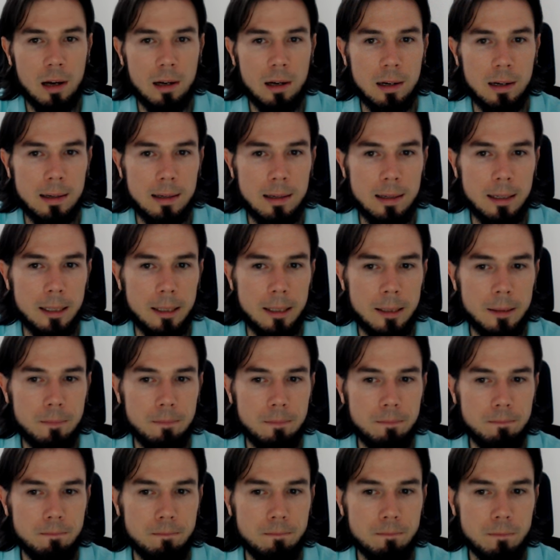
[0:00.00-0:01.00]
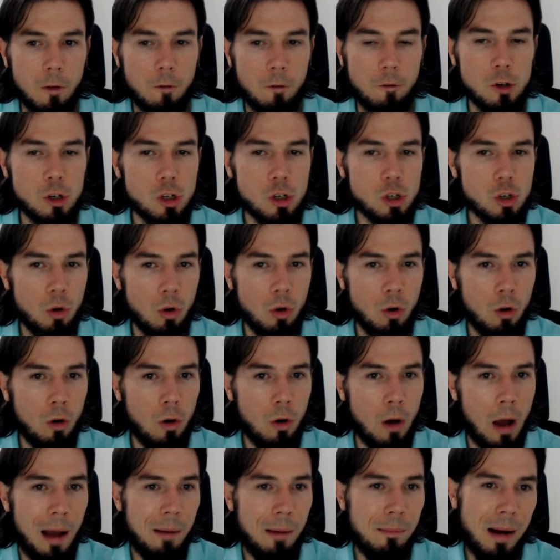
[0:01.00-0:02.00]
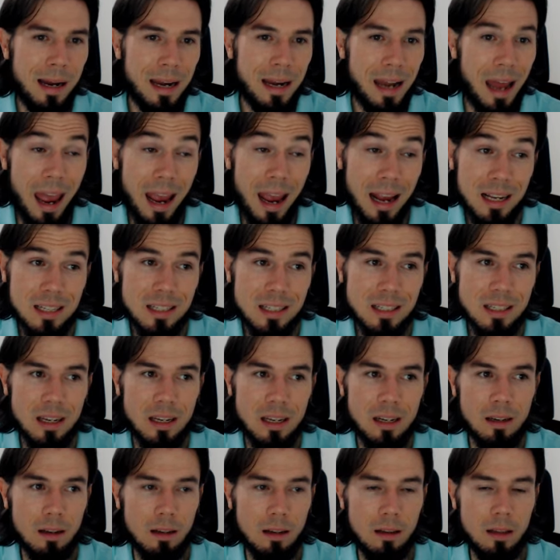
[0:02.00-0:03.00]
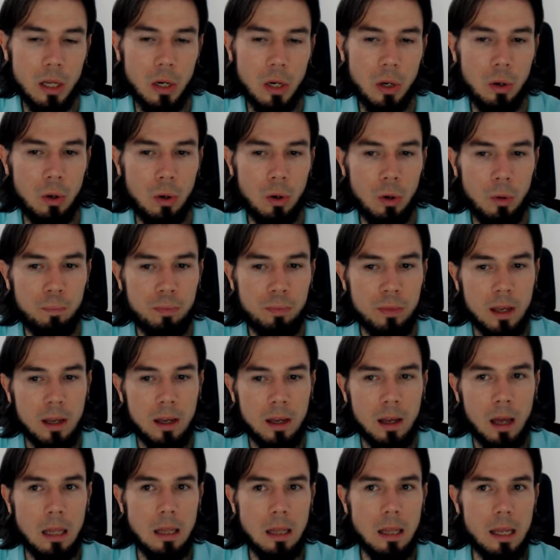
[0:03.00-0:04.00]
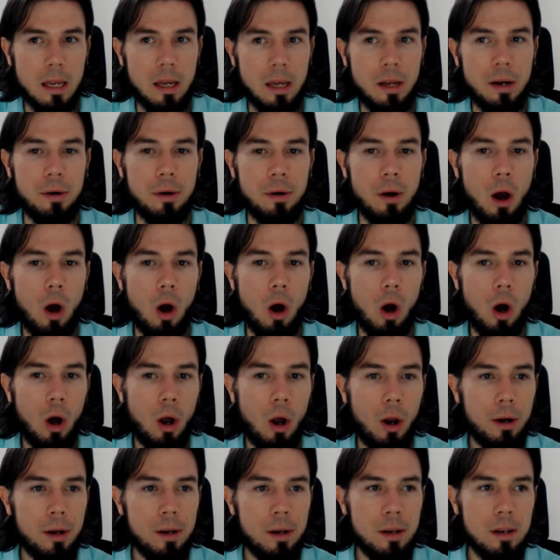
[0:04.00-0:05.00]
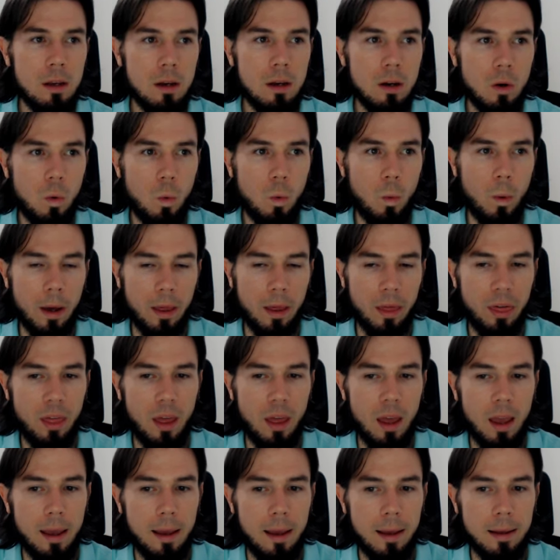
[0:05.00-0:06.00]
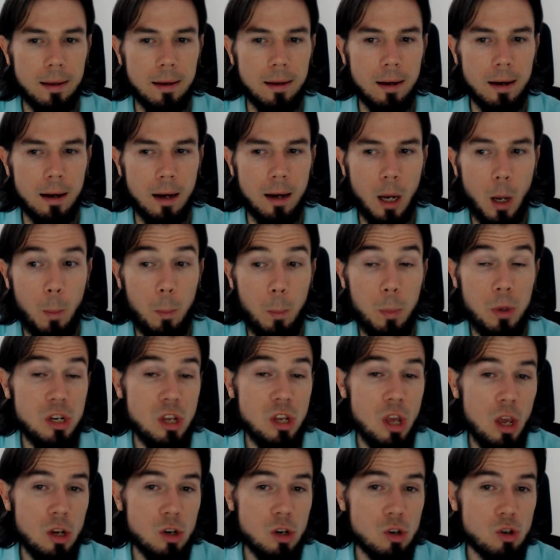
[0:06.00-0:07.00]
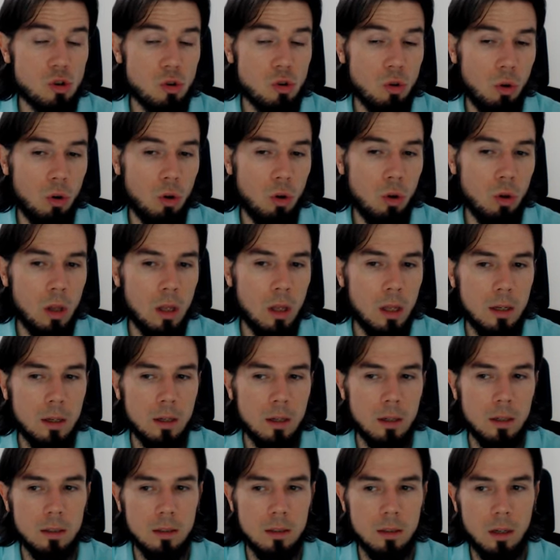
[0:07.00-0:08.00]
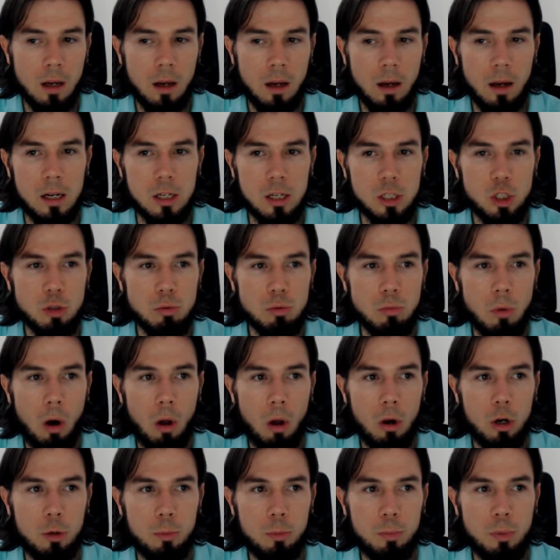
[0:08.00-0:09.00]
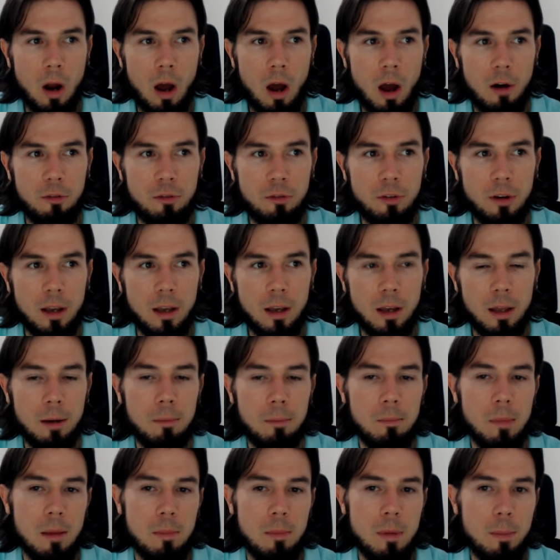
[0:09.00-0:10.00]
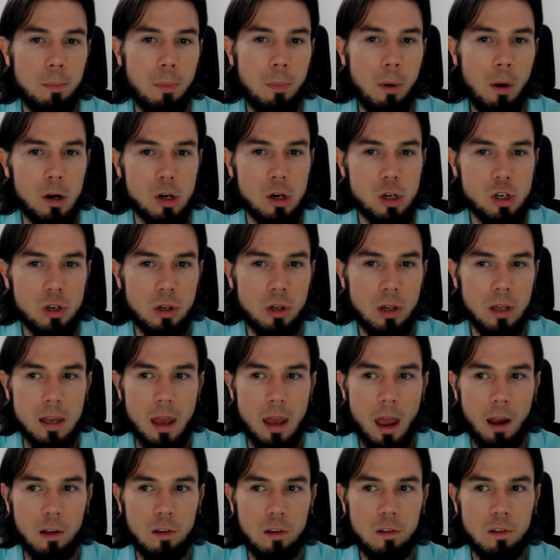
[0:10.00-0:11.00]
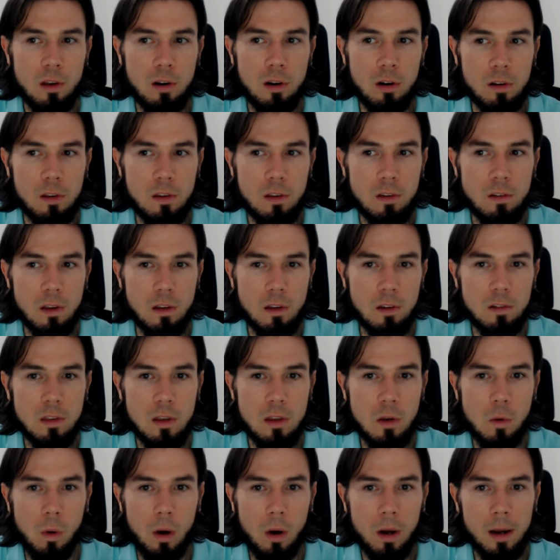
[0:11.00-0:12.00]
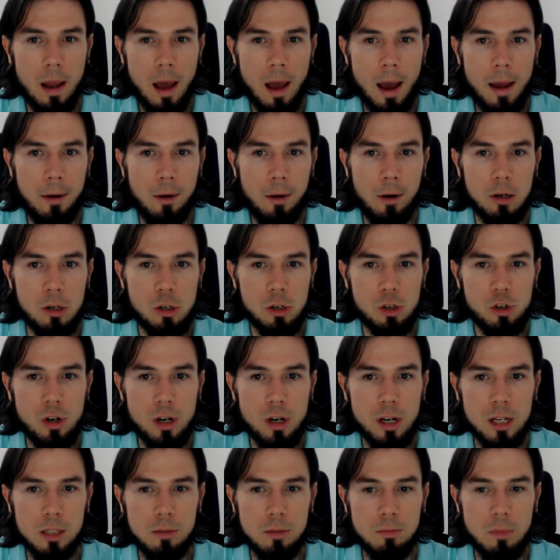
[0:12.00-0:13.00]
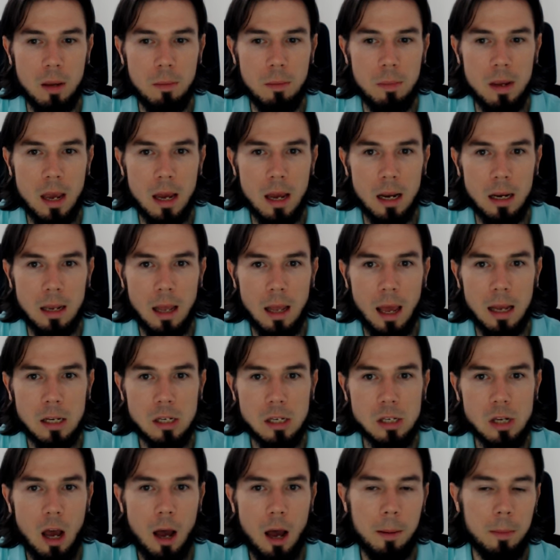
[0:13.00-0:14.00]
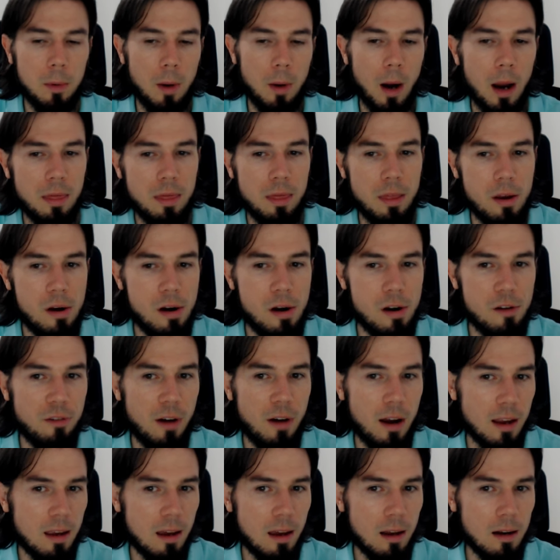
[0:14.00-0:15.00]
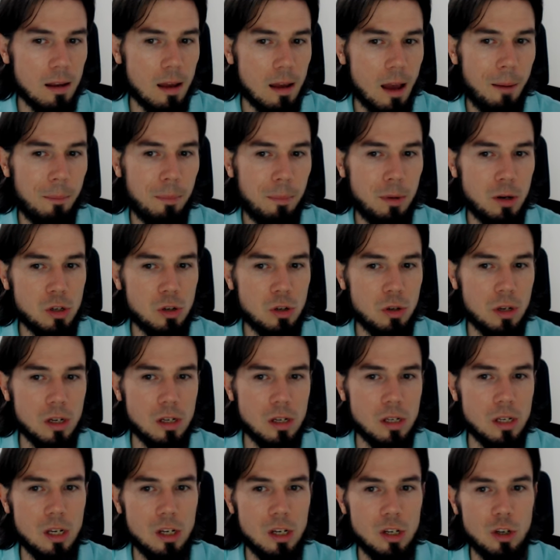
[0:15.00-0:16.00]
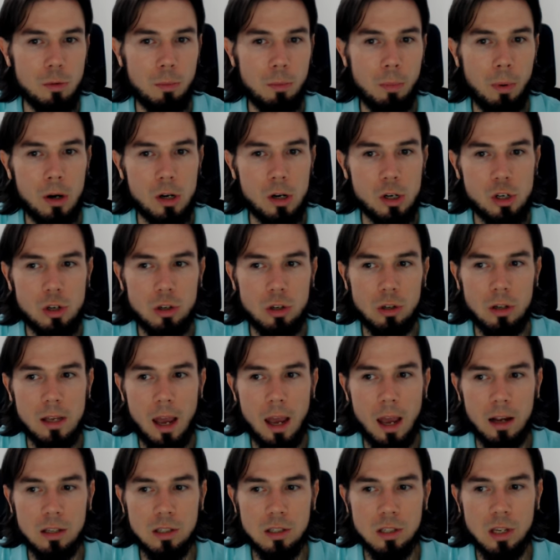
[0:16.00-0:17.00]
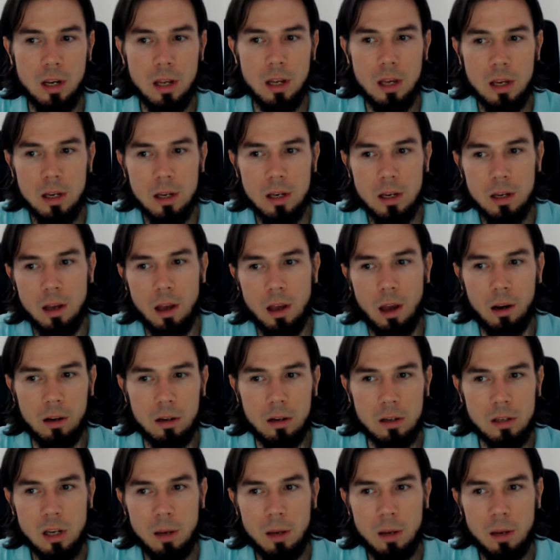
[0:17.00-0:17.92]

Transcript: Um, for sure, I might exit a little later on with a uh, potential a smaller profit, maybe partially exit on 61 900s, maybe at that top right there if I get the opportunity to partially exit. And on